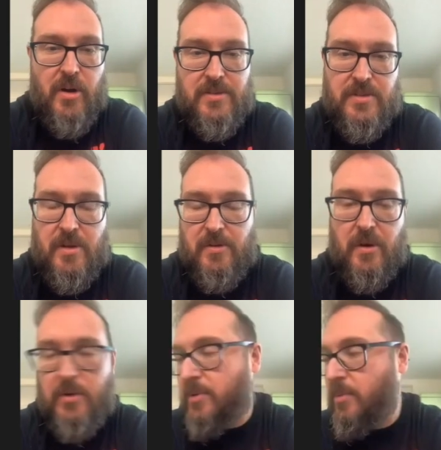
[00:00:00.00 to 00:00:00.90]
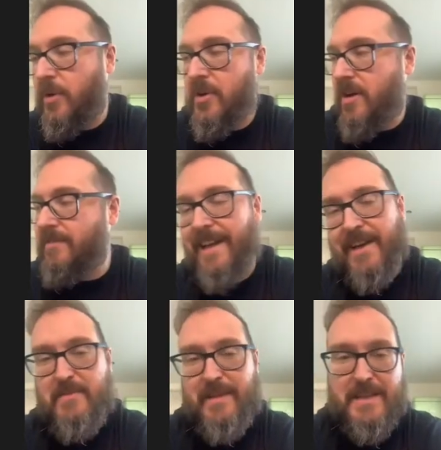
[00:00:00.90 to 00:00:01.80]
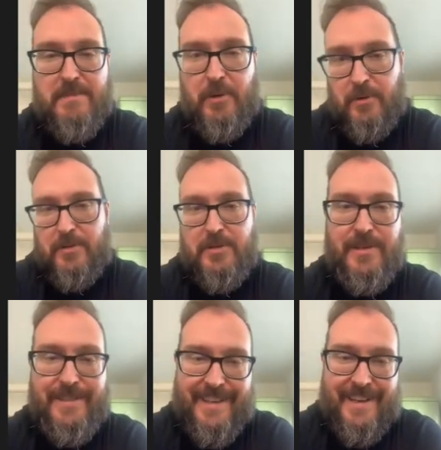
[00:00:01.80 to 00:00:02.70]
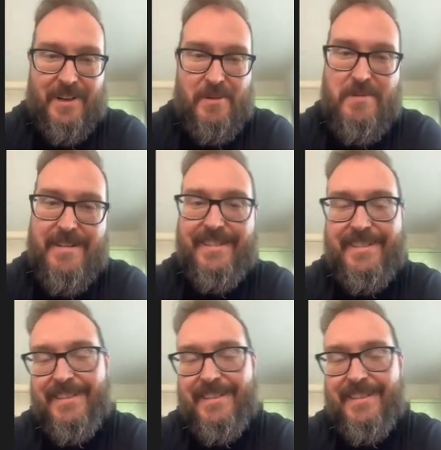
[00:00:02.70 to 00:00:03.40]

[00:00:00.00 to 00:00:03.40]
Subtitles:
and Stone Cold. Why not have him against Punk? You know what I mean?